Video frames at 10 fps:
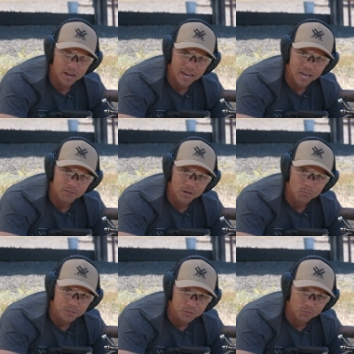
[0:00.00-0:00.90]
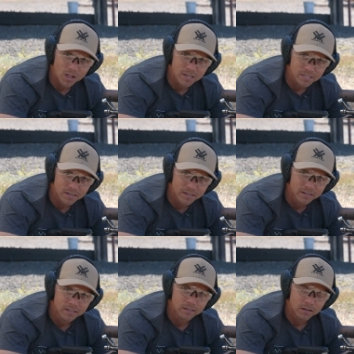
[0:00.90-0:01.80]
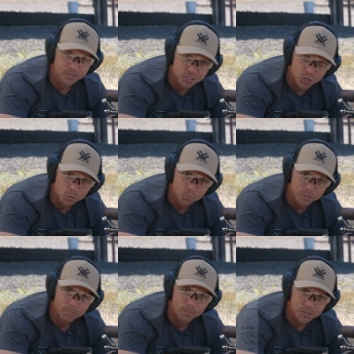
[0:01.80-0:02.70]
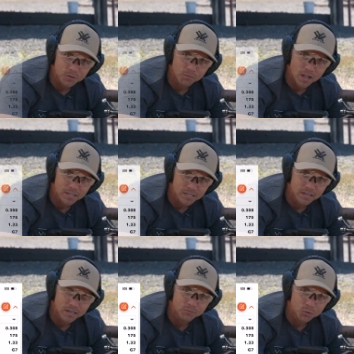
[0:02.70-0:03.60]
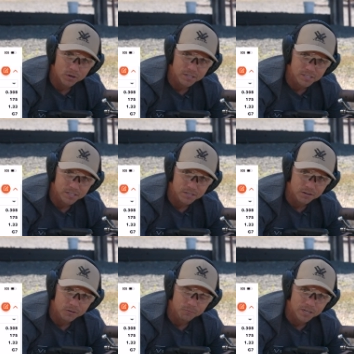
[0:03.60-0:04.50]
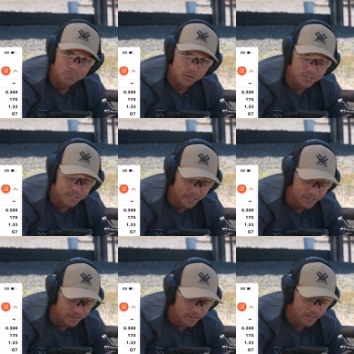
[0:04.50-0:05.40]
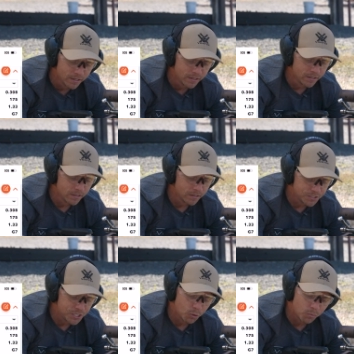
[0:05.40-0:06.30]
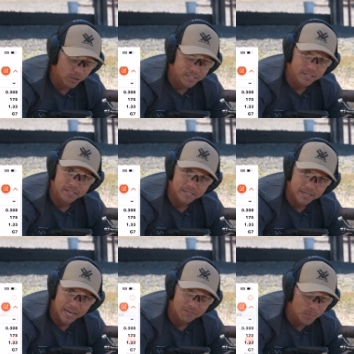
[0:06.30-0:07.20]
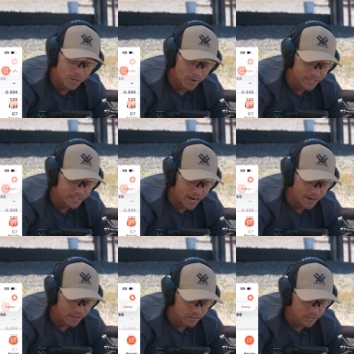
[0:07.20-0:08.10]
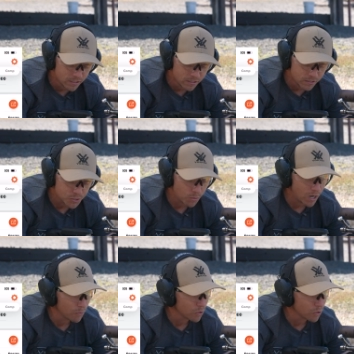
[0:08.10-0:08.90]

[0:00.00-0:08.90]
I have a muzzle velocity, assumed muzzle velocity of 2,600 feet per second. GeoBallistics gave me my data, so I